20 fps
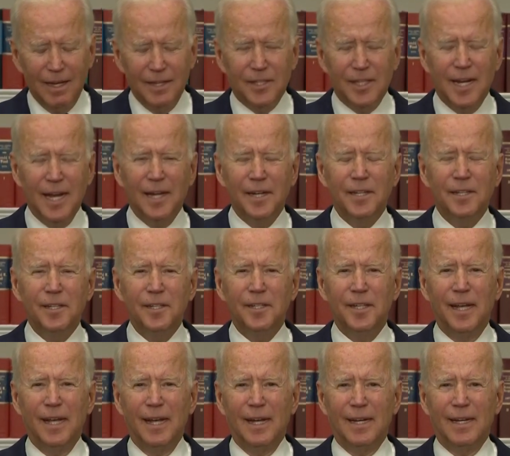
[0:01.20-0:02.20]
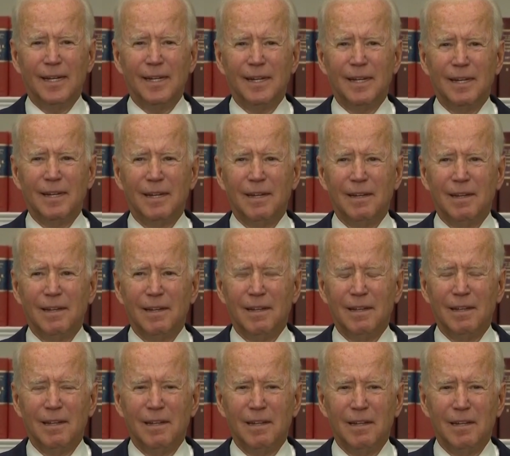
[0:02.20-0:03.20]
at the end of the day,
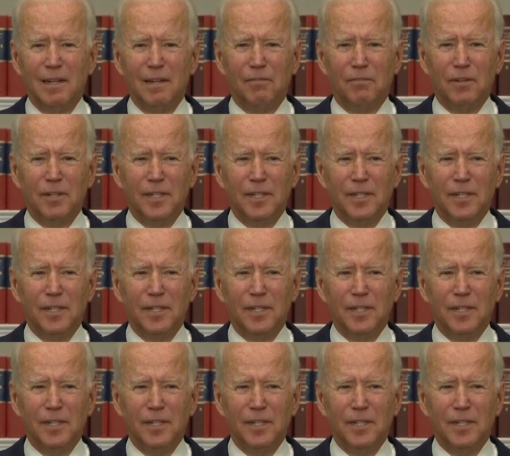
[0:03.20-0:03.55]
if